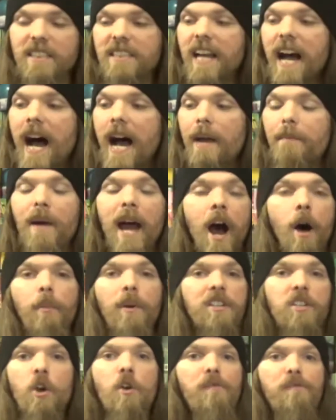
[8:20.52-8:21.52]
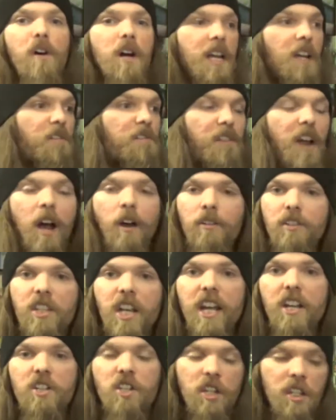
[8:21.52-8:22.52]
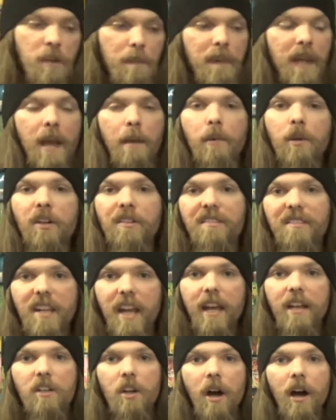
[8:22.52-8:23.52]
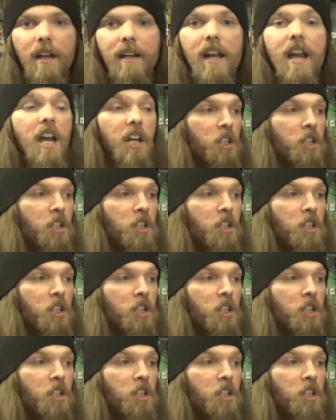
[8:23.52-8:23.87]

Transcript: time out with no fucking foundation to be able to stand on,